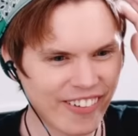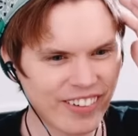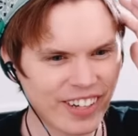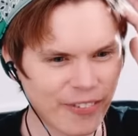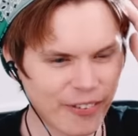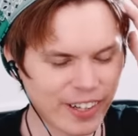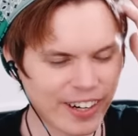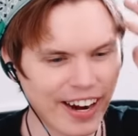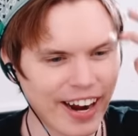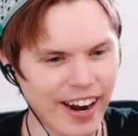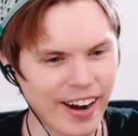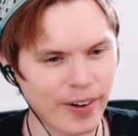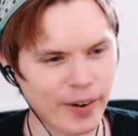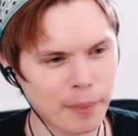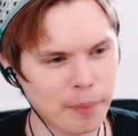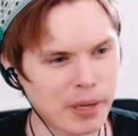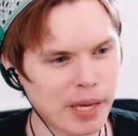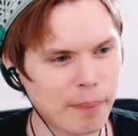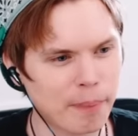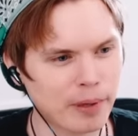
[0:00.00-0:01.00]
I wonder if they're
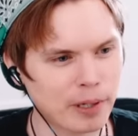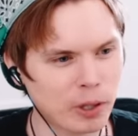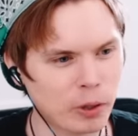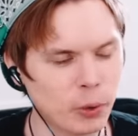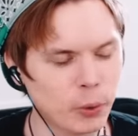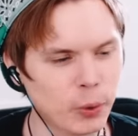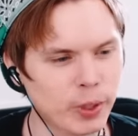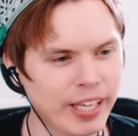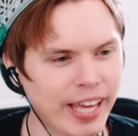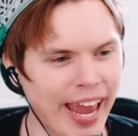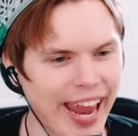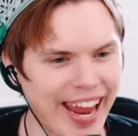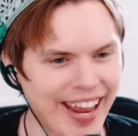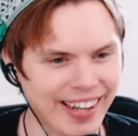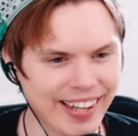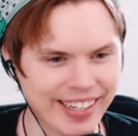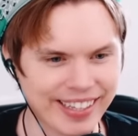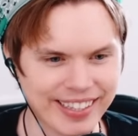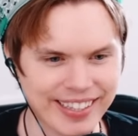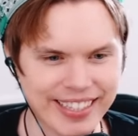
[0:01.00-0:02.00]
hiring people who
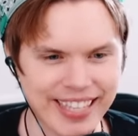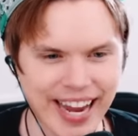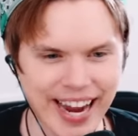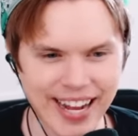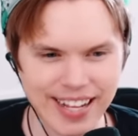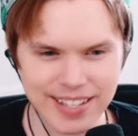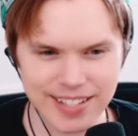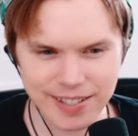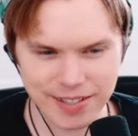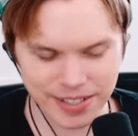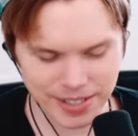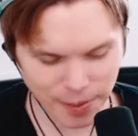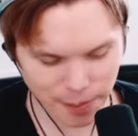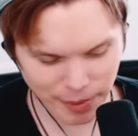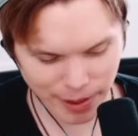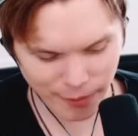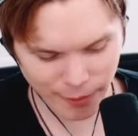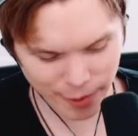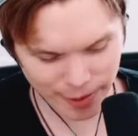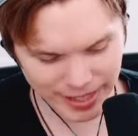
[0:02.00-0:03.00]
can like dance or
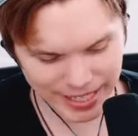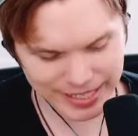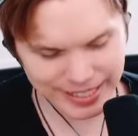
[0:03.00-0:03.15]
something for